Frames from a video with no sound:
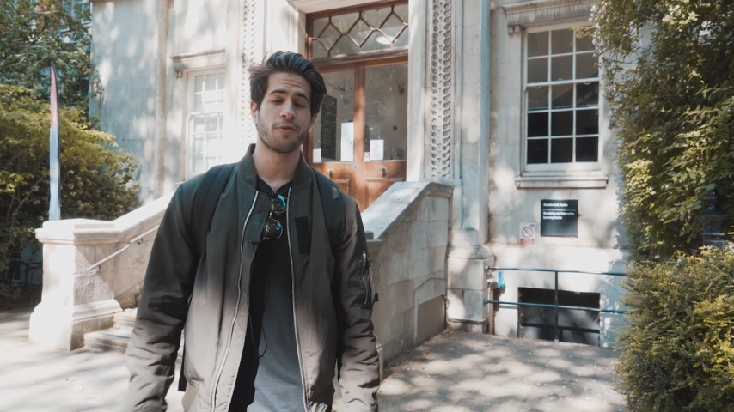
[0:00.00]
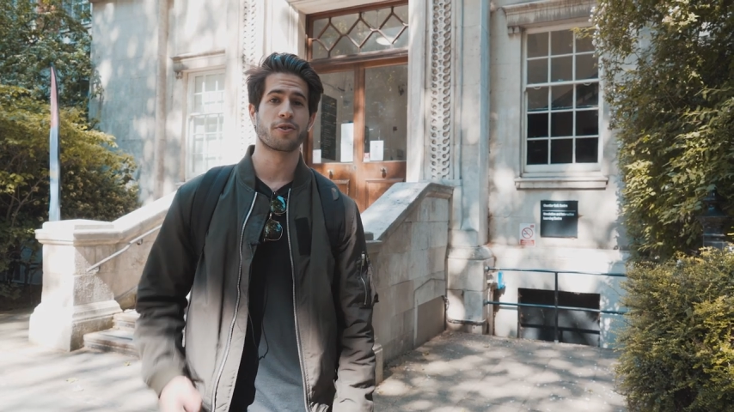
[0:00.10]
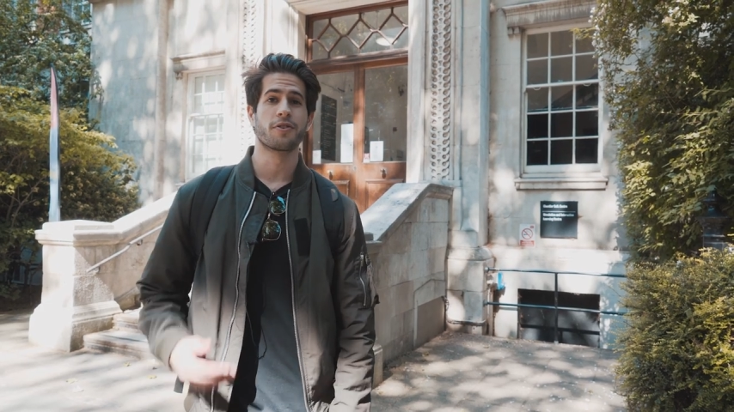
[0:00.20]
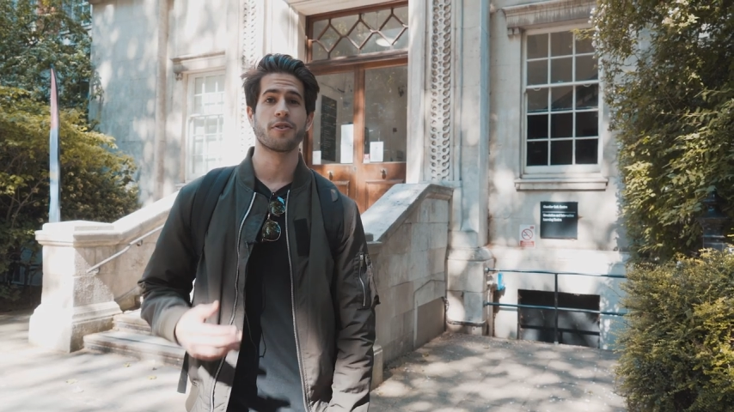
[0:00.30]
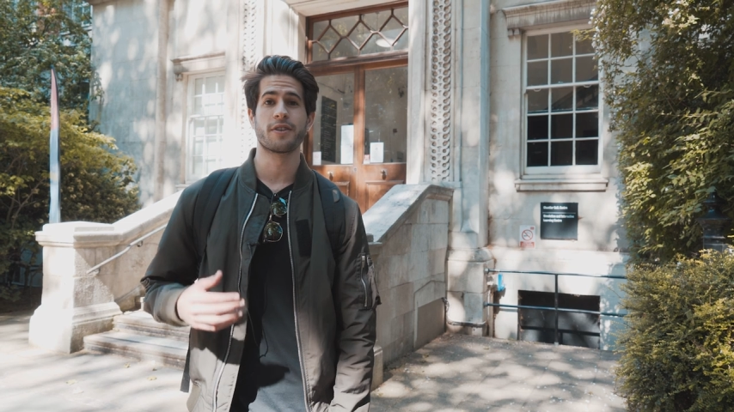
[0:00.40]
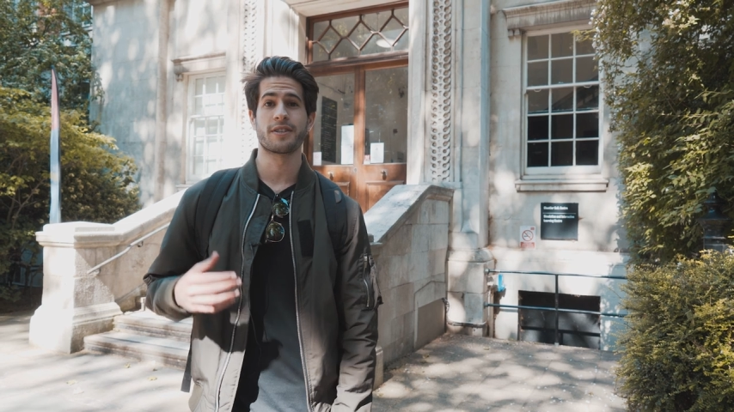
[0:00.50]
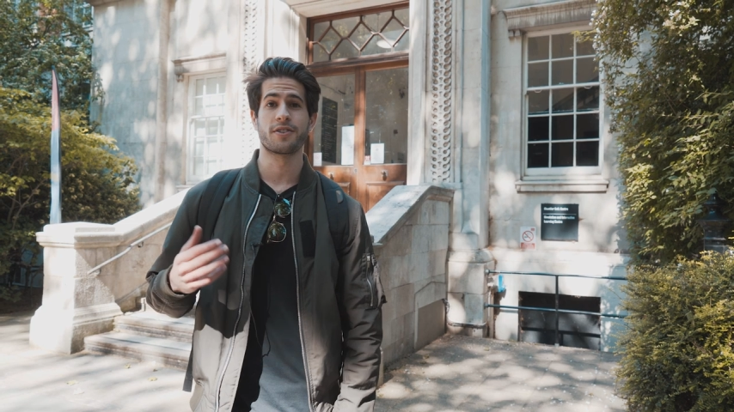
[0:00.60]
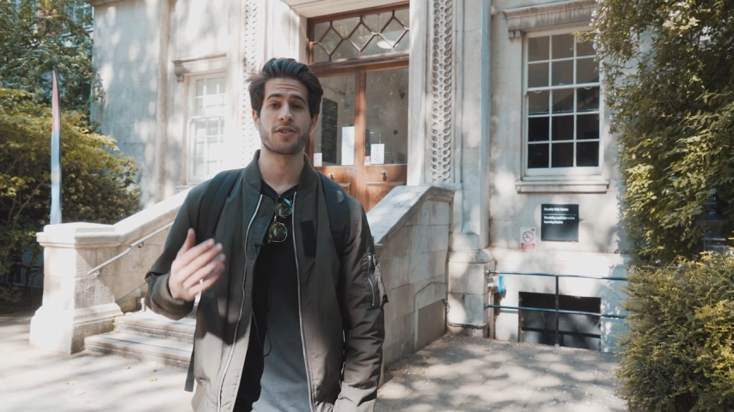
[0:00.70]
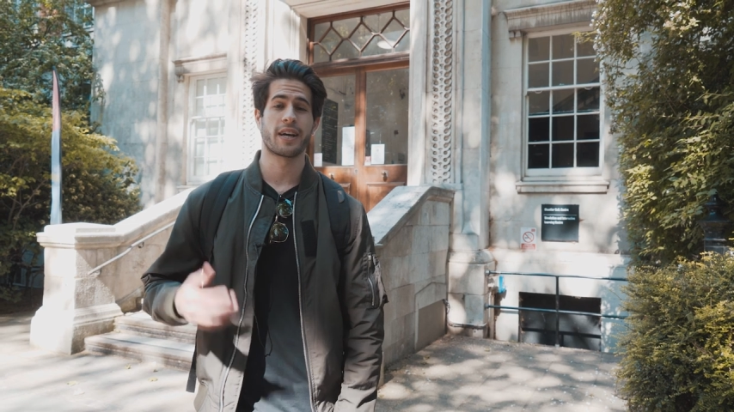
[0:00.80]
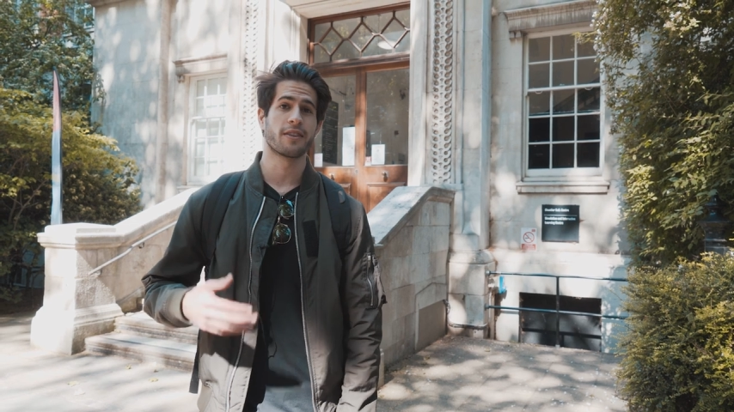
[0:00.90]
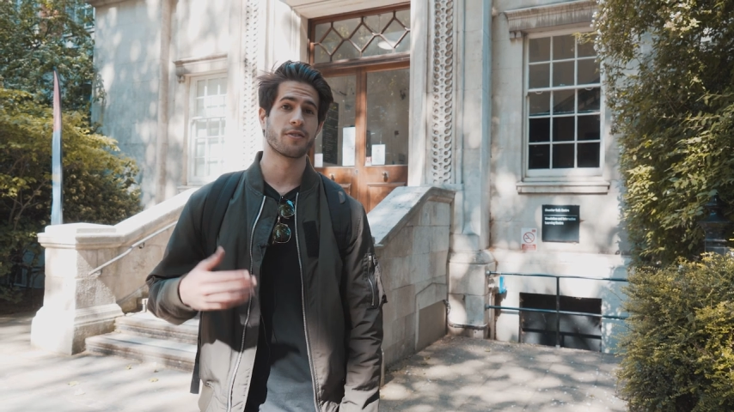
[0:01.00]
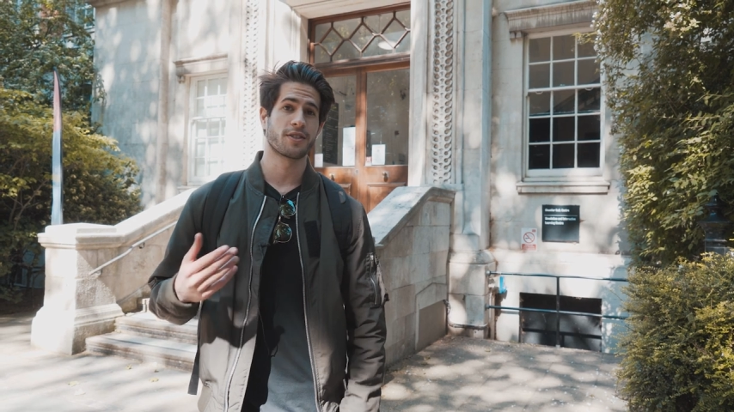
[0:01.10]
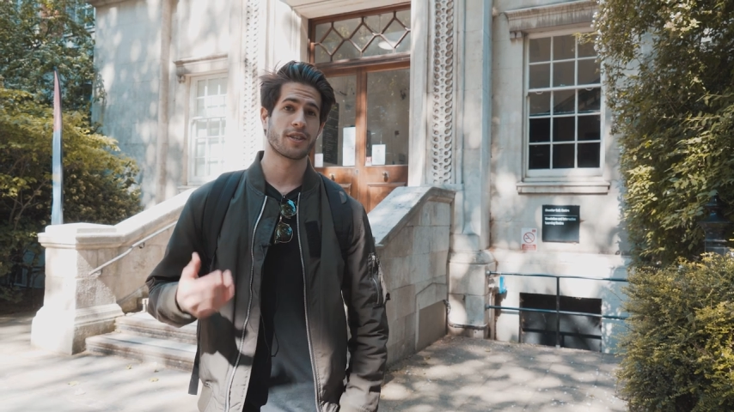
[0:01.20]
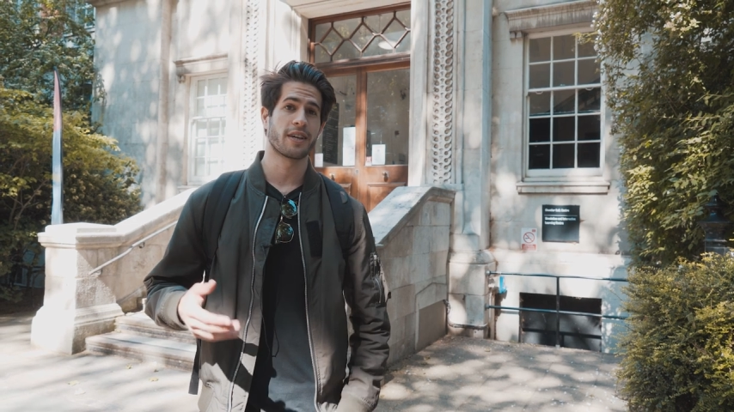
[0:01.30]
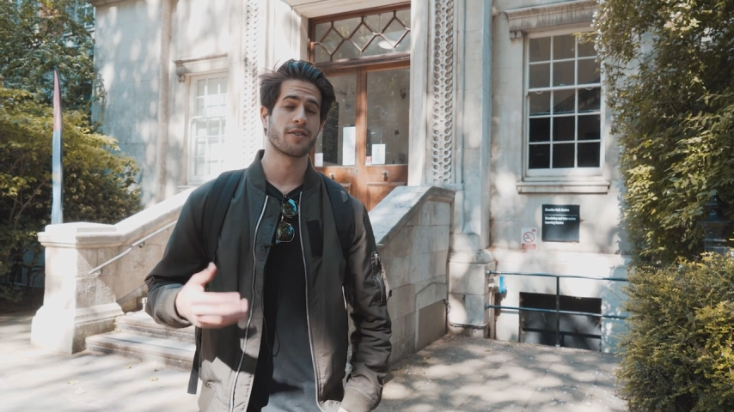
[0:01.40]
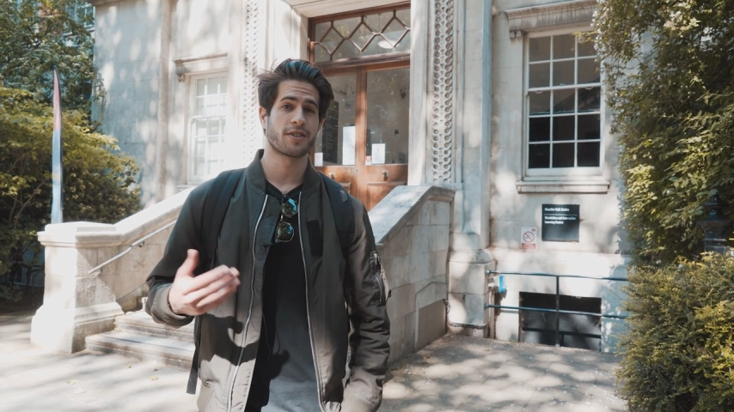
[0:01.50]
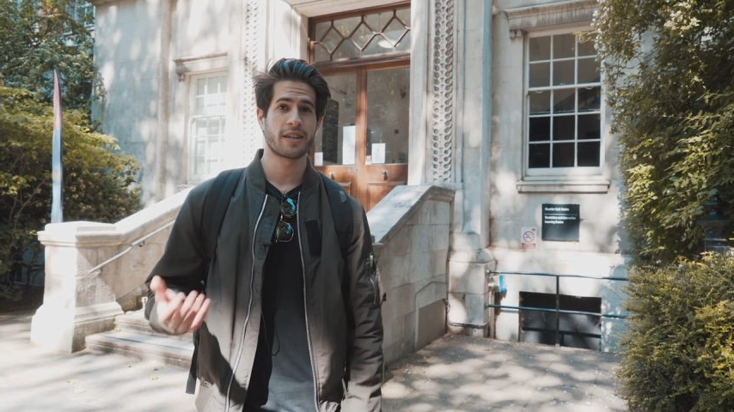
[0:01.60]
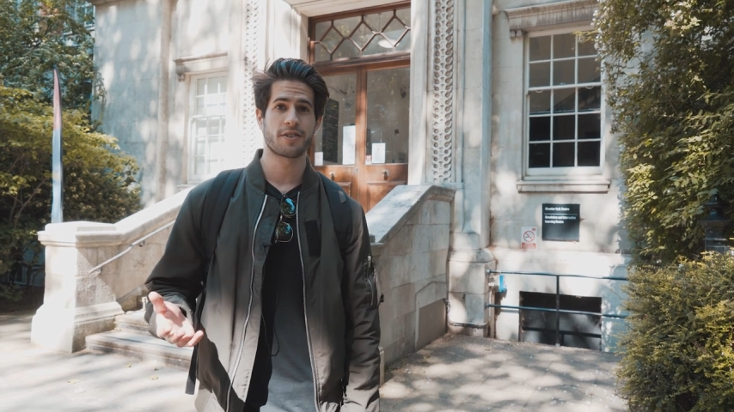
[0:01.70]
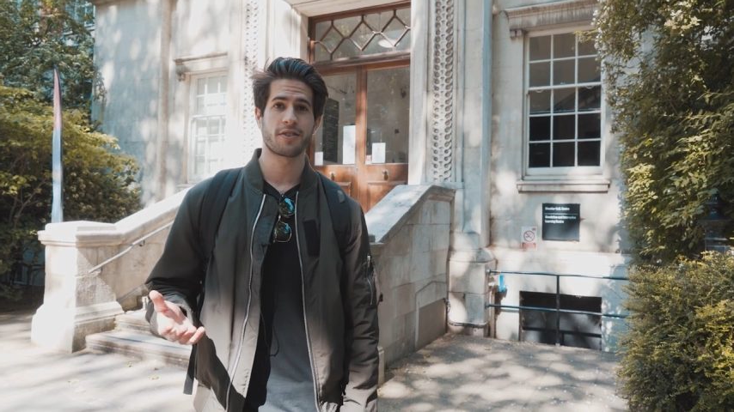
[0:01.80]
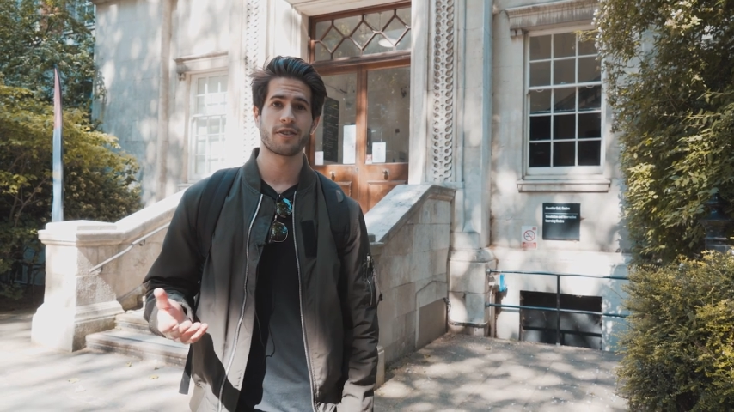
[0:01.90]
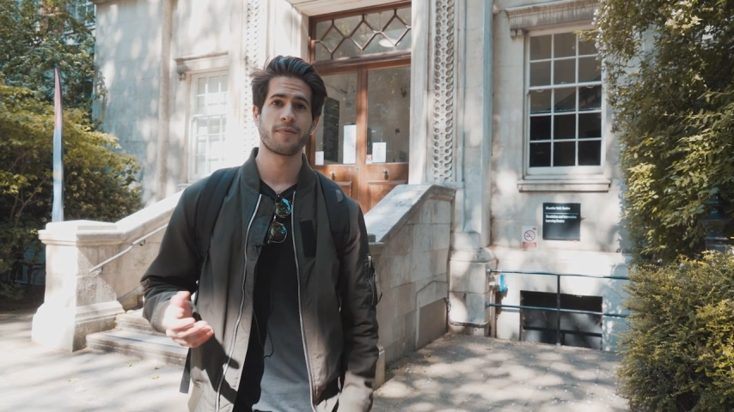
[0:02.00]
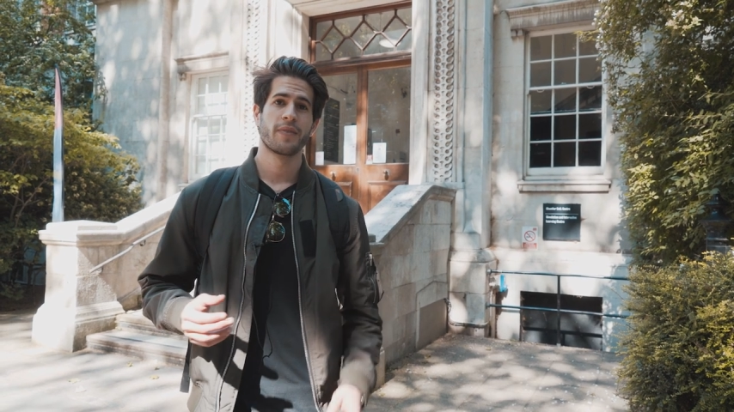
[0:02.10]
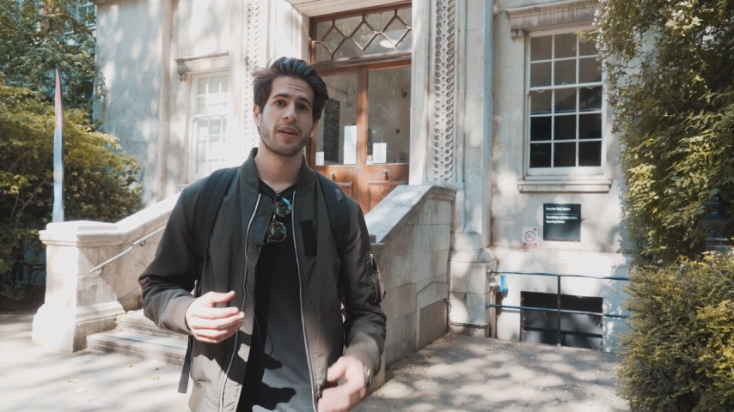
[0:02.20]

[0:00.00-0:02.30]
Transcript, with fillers: also known as the Chantler SaIL Center.